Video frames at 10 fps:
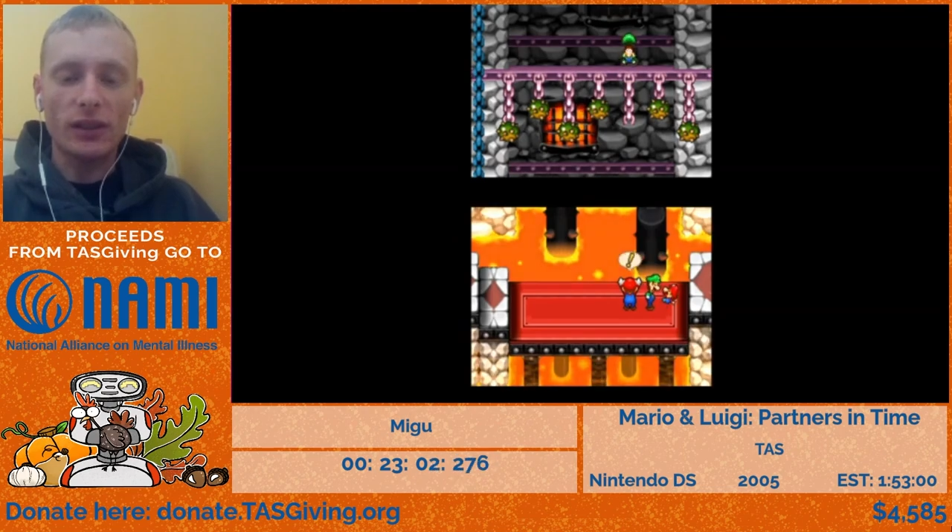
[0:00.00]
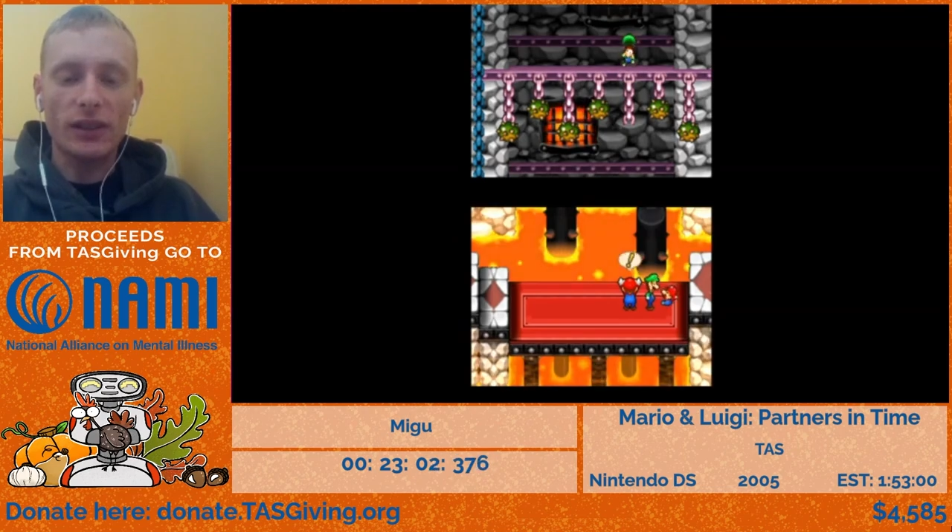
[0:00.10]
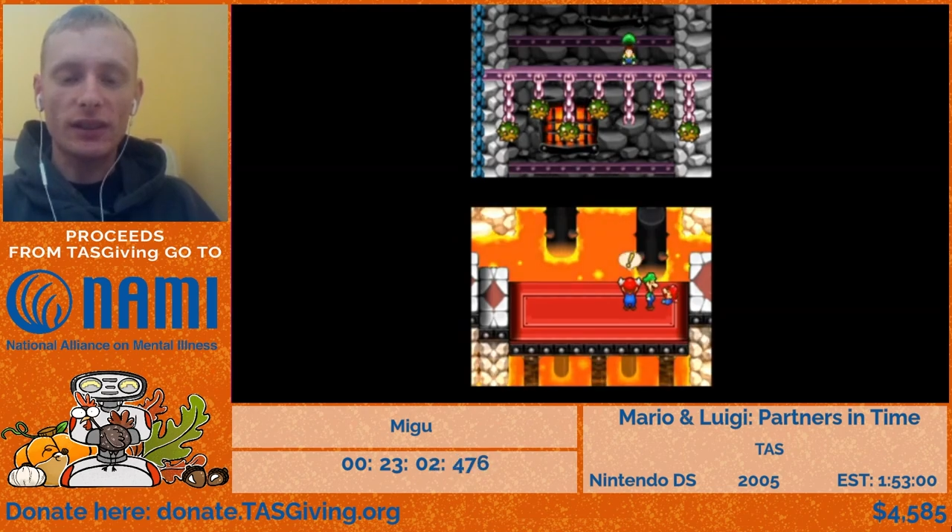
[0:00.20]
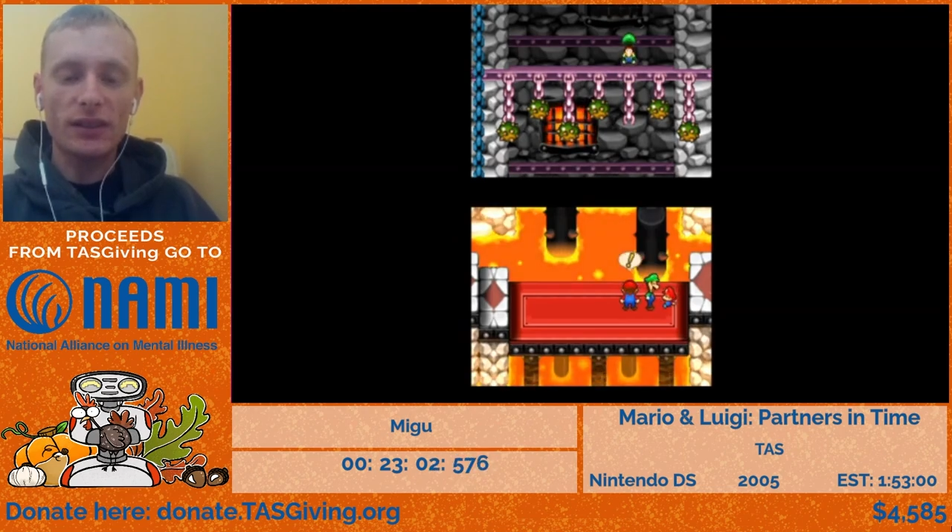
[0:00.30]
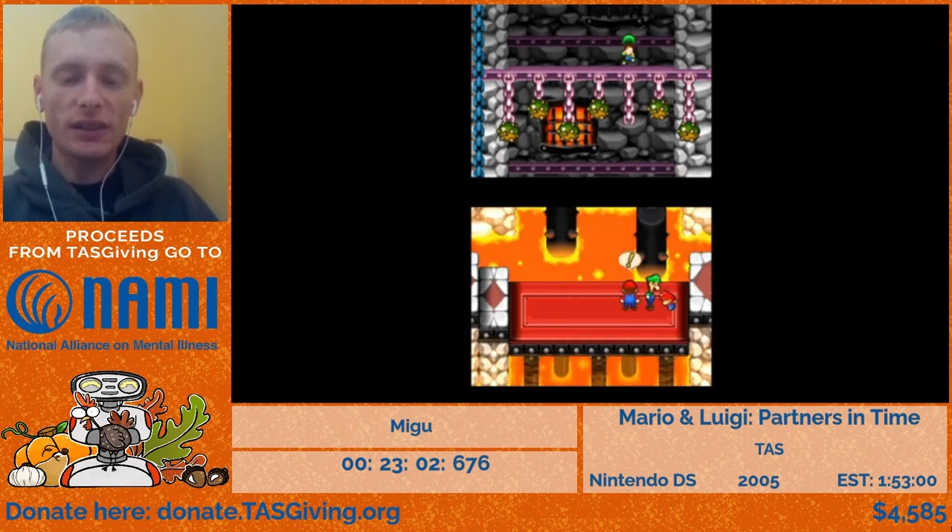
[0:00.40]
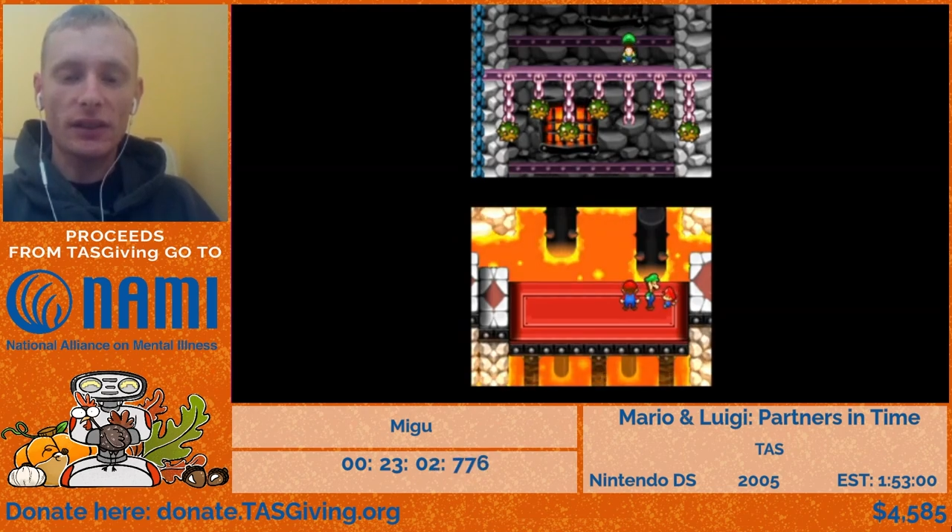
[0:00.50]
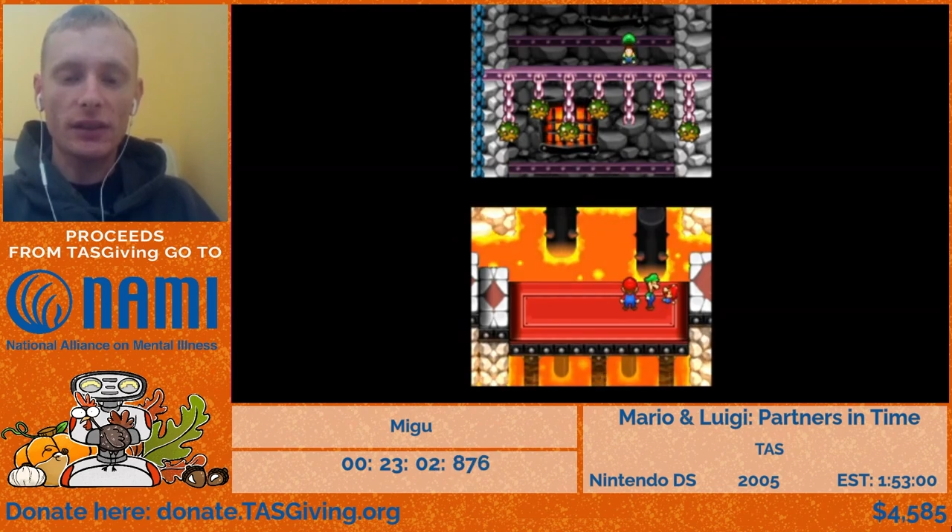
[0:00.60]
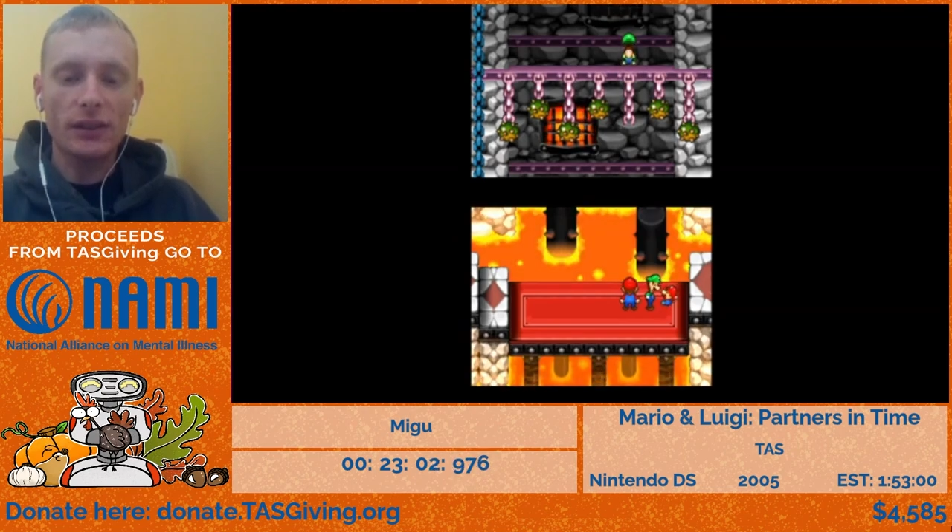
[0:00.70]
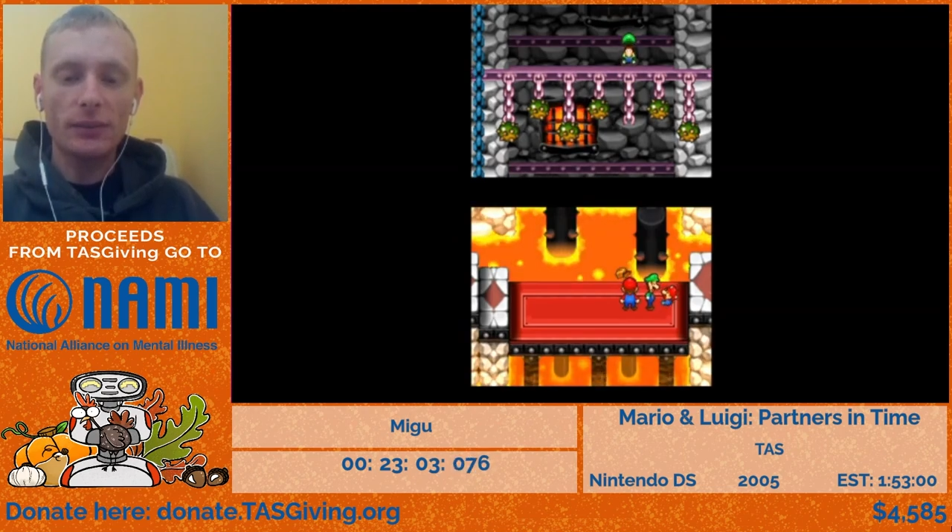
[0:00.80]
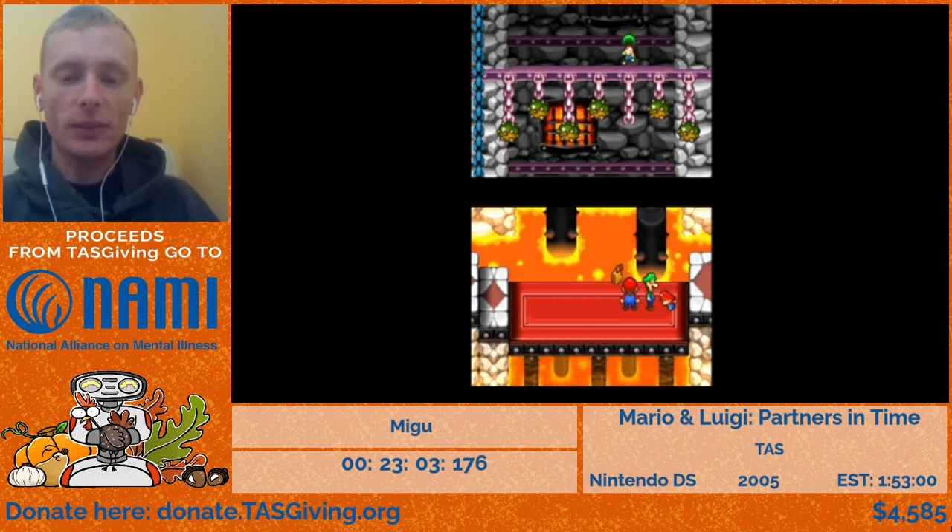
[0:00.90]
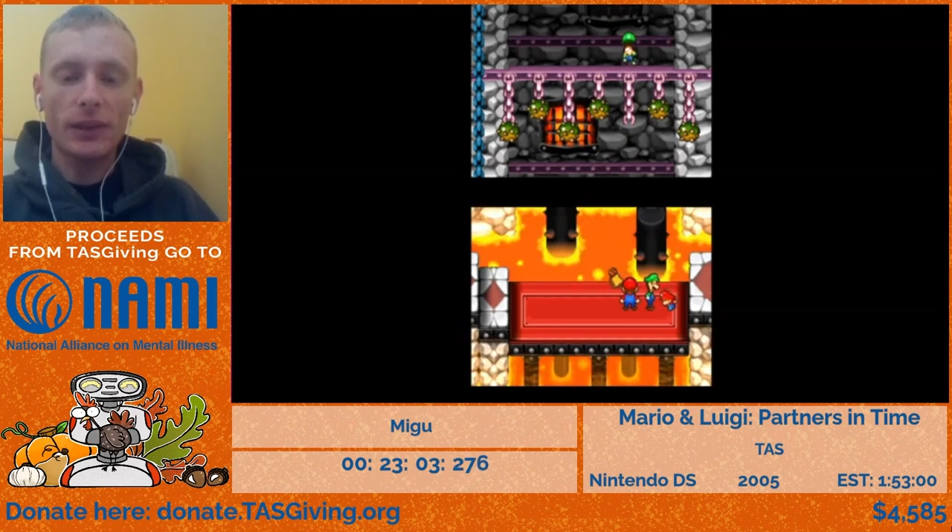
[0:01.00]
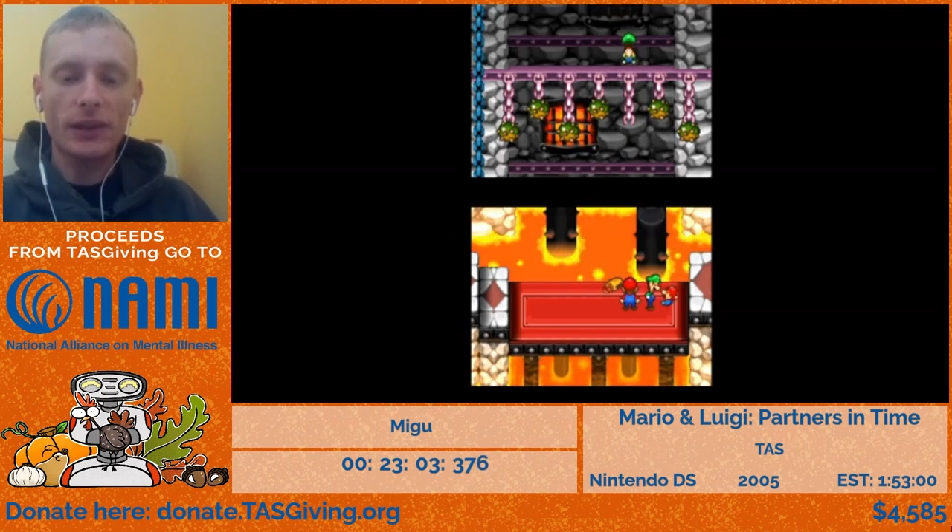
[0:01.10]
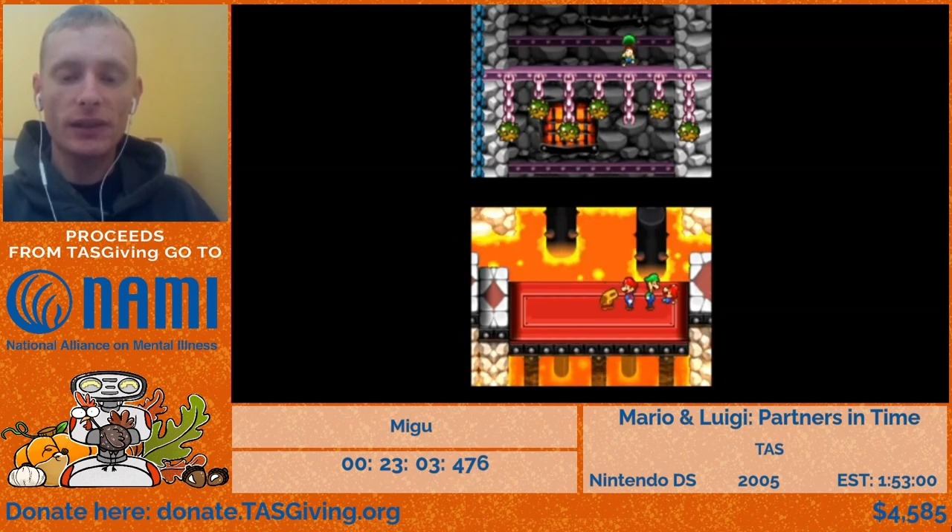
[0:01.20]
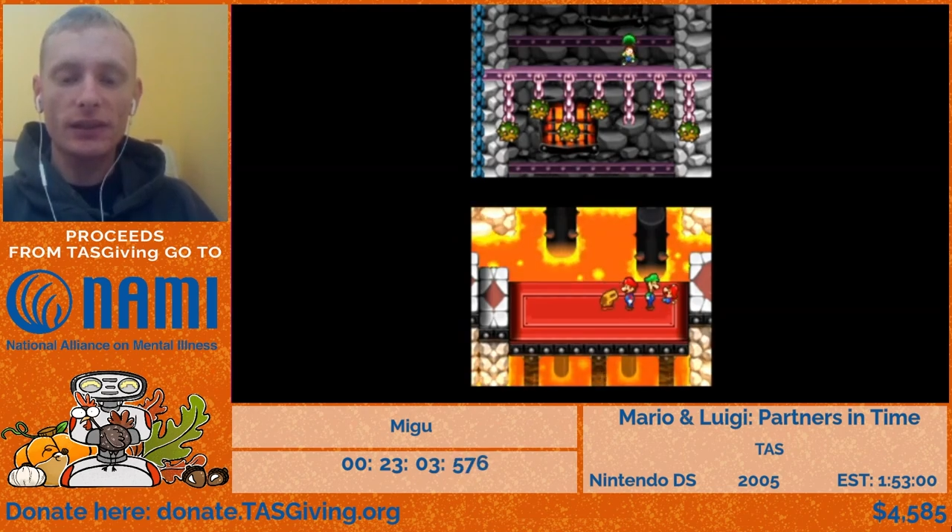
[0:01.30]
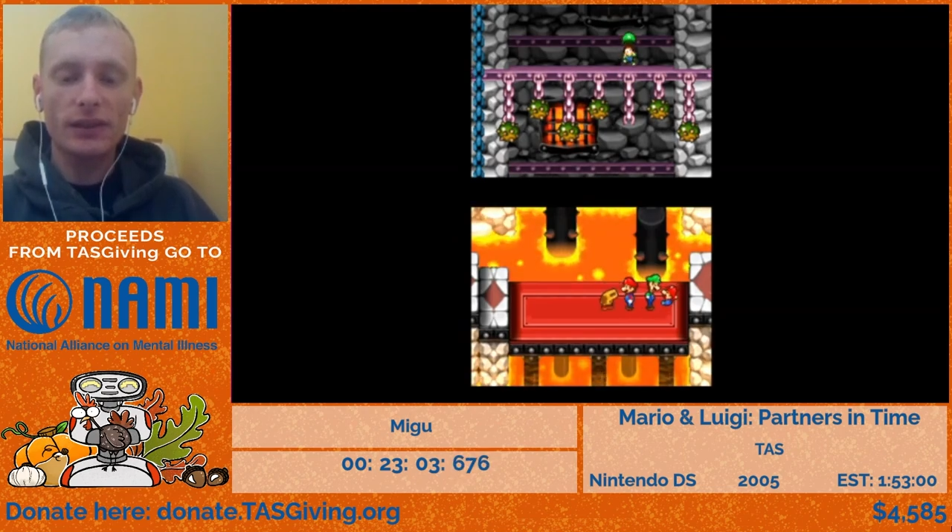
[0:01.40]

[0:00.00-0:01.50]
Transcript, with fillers: cutscene um, where